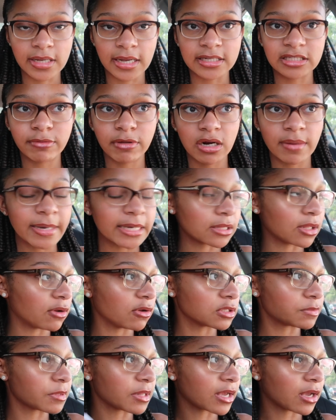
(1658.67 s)
I can smell it on my
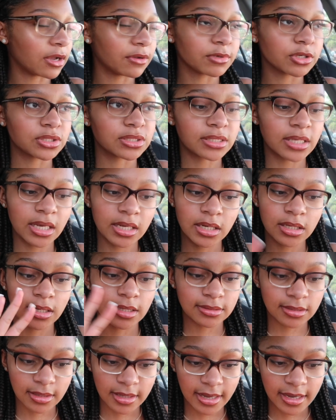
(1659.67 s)
clothes, but like on your skin, it
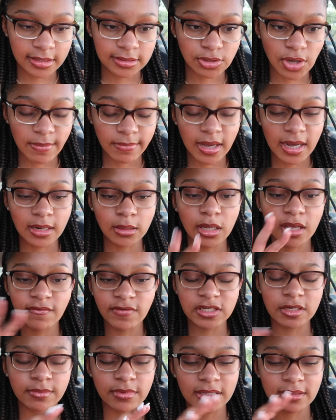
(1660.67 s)
doesn't last. So I'm kind of looking
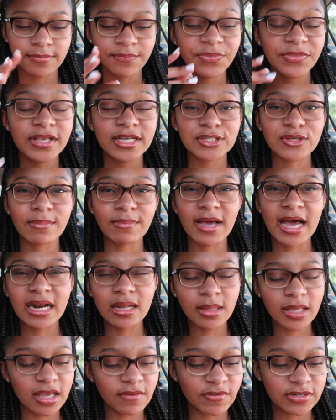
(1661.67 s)
for something that, so I'm kind
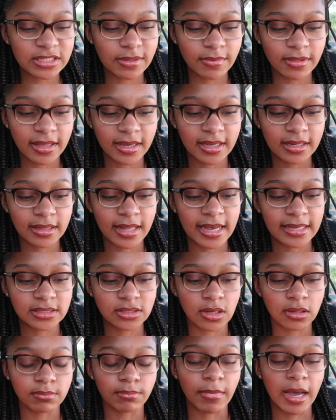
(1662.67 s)
of looking for something that can
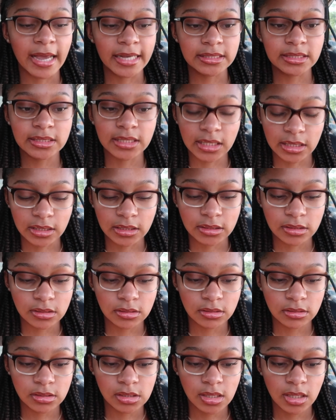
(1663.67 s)
last on my skin
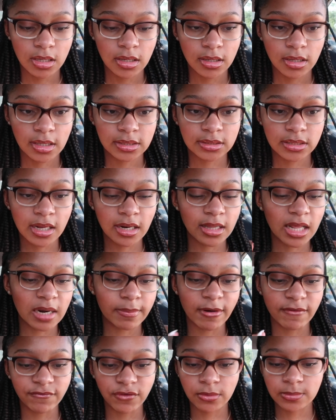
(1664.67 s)
because not a lot
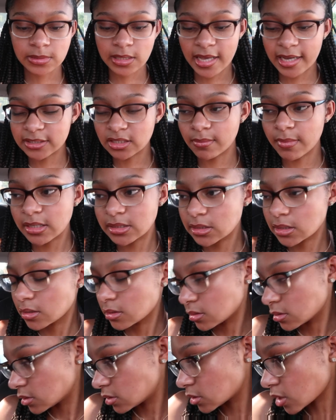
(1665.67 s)
of perfumes last on my skin.